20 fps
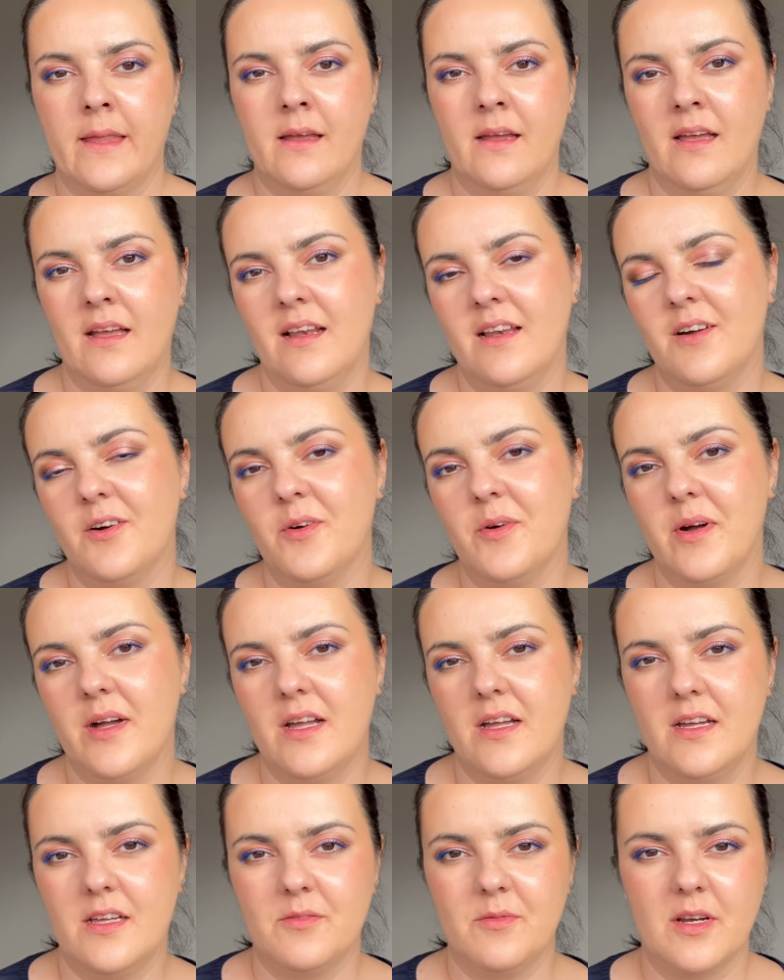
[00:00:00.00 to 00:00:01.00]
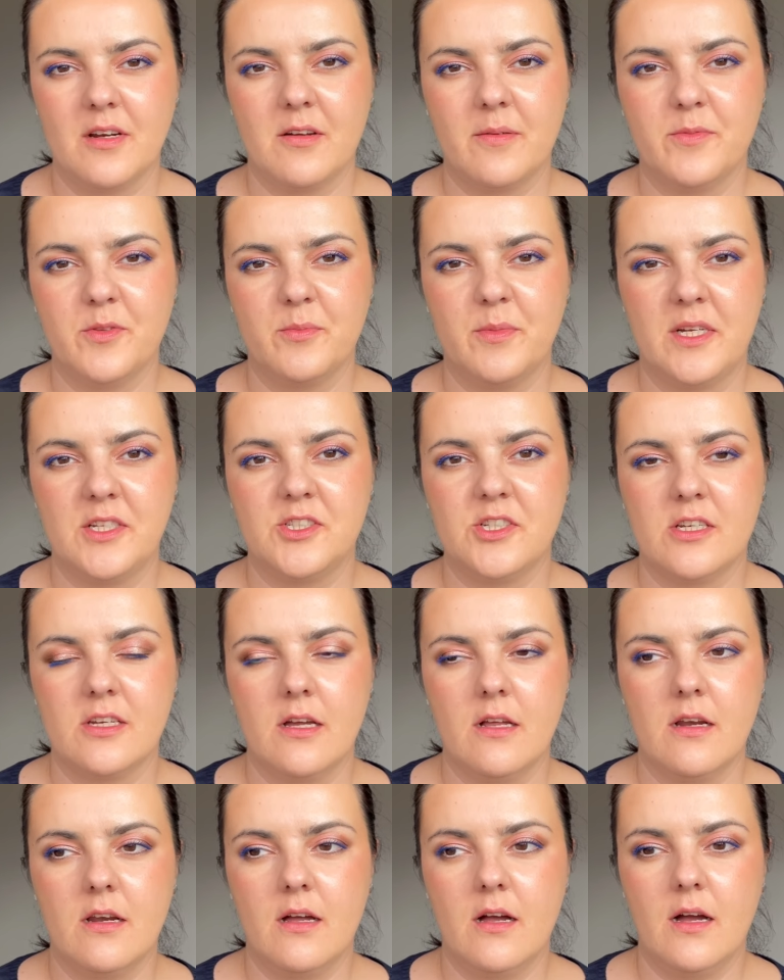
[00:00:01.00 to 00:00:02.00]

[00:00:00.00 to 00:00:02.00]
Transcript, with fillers: Hello and welcome to my channel.